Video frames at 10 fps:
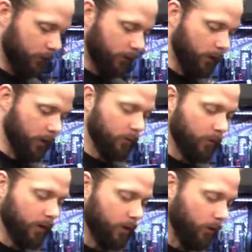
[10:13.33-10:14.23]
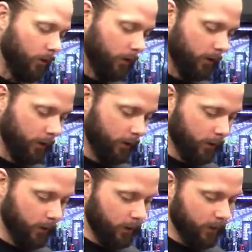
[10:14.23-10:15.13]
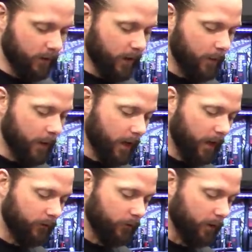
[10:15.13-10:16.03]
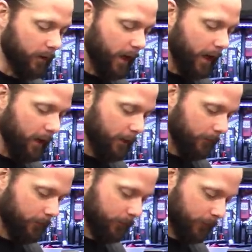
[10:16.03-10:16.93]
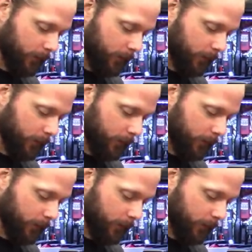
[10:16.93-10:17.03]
So that's pretty cool. Snap-on guy threw me that,